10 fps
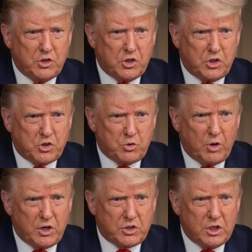is a
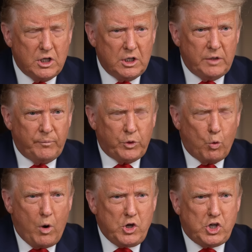disgrace. But the
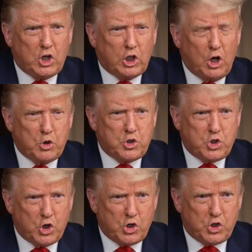way you... she closed
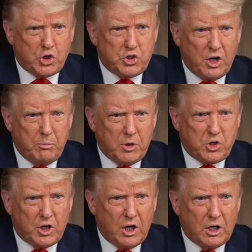churches in
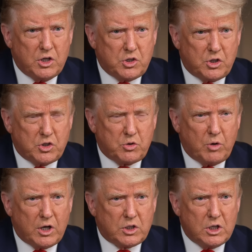Michigan is a
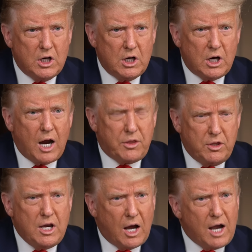disgrace. I,
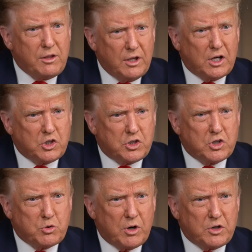yeah, I think it's
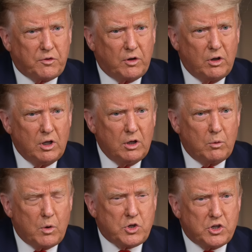disgraceful
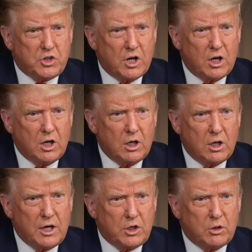what she's done.
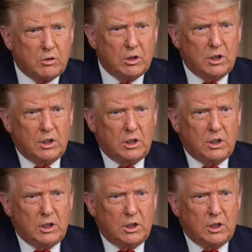I do.